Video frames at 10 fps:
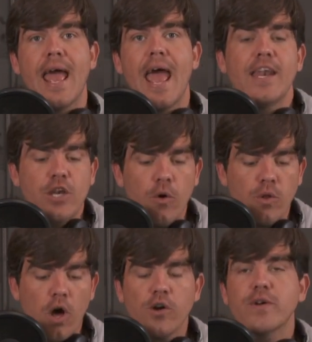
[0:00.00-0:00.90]
And no
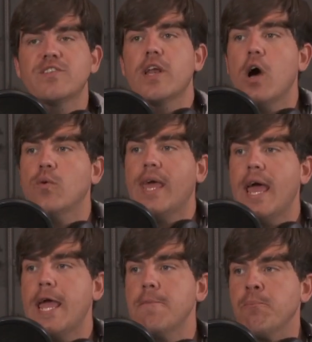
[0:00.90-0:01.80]
longer is it,
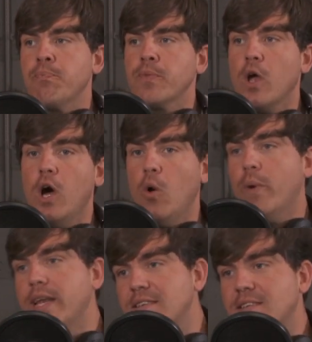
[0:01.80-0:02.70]
okay, we
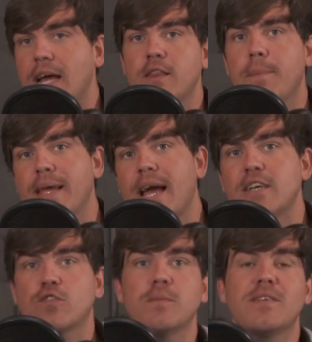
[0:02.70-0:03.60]
didn't sign the big
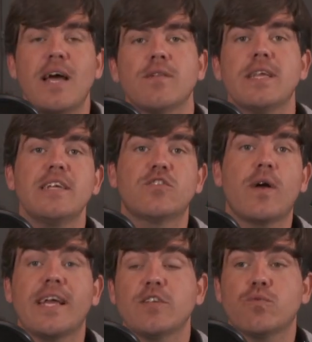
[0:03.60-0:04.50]
guys from the Southeast, so I
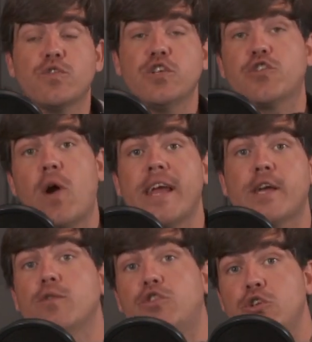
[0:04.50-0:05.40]
guess we'll just try and
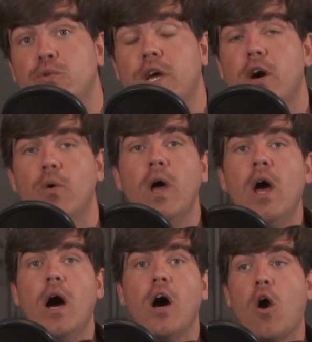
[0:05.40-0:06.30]
go JUCO,
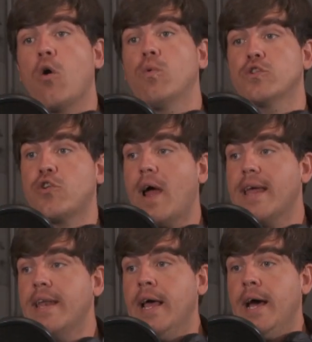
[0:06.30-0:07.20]
or we'll try
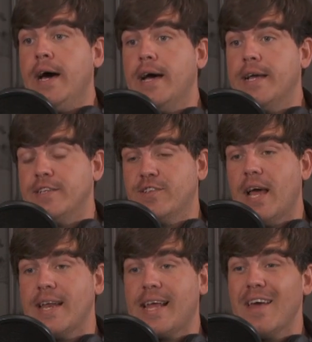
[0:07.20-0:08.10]
and
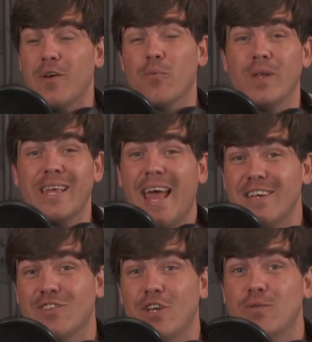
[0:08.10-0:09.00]
sign a guy that really
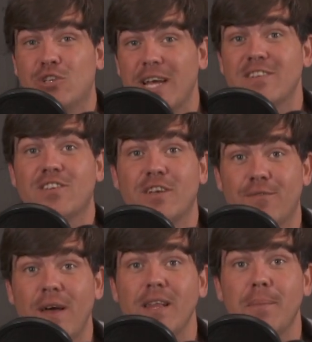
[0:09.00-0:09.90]
has no chance to
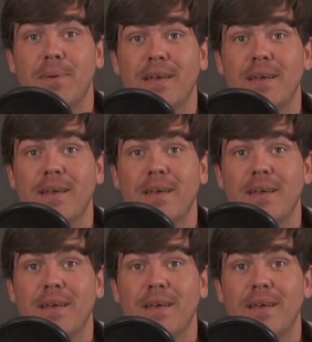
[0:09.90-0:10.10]
develop.